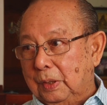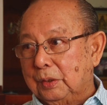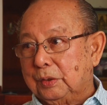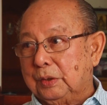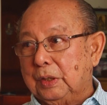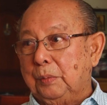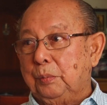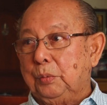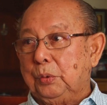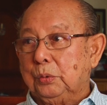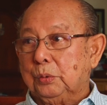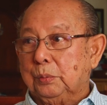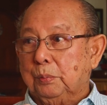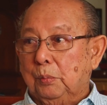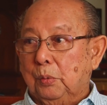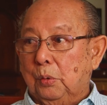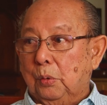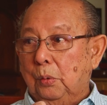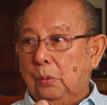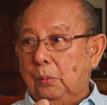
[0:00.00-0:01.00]
Last time we used
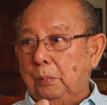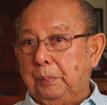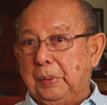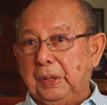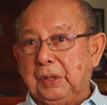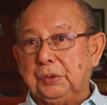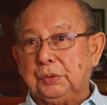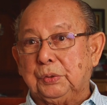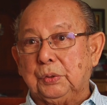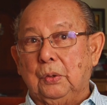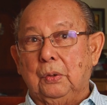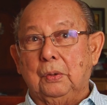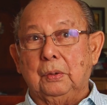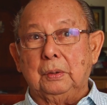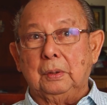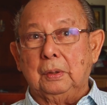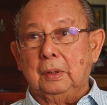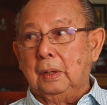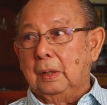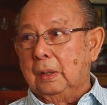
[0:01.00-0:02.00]
more based
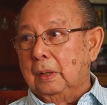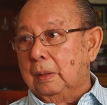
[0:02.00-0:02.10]
on